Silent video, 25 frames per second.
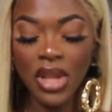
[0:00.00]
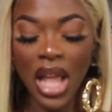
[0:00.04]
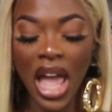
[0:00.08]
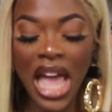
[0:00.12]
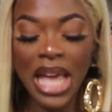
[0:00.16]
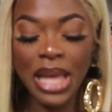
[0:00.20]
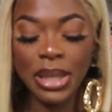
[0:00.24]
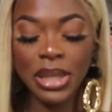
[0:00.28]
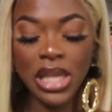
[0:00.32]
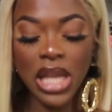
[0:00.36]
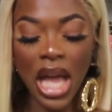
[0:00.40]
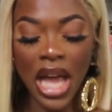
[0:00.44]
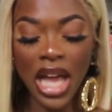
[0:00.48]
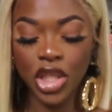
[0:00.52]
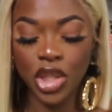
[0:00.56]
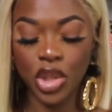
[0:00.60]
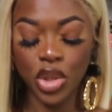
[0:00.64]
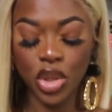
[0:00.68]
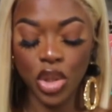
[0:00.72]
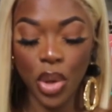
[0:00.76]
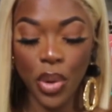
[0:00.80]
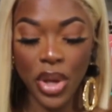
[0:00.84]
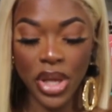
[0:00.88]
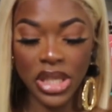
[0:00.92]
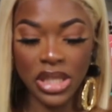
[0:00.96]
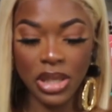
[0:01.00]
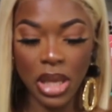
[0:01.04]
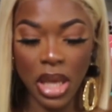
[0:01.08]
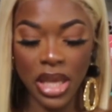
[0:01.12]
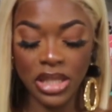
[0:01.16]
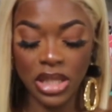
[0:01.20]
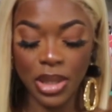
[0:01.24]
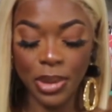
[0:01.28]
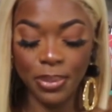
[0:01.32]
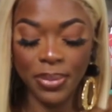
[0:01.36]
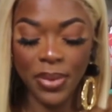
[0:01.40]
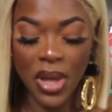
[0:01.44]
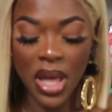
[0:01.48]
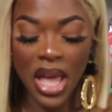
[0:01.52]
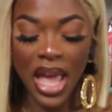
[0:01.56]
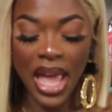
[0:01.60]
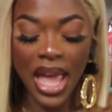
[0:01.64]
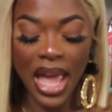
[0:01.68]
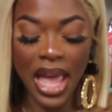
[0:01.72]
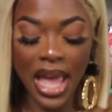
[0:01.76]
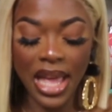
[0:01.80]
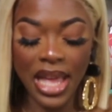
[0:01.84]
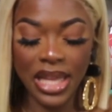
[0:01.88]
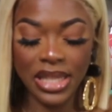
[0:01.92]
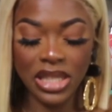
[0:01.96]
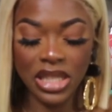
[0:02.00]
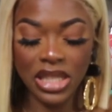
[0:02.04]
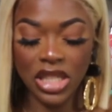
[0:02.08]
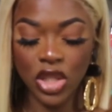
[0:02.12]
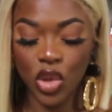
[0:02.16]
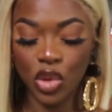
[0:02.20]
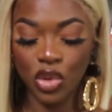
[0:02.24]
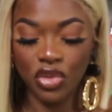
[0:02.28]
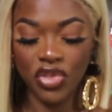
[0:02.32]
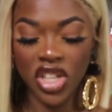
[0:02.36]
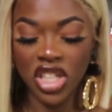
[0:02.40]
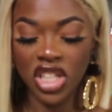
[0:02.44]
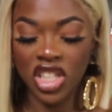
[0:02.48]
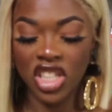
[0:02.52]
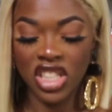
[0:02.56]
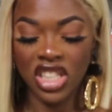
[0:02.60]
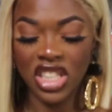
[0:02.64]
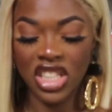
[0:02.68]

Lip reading: I do know it's non-fiction